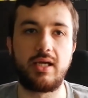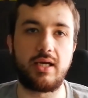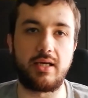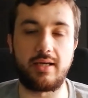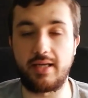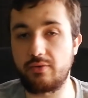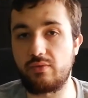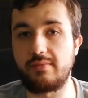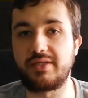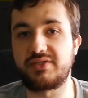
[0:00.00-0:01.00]
another
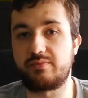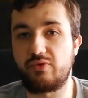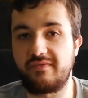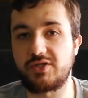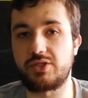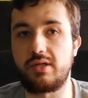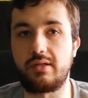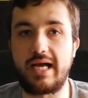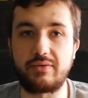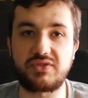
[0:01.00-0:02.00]
woman as a
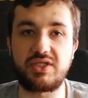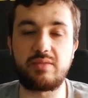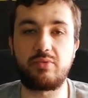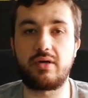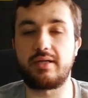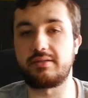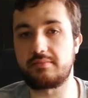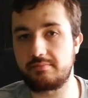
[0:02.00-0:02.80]
professional housekeeper and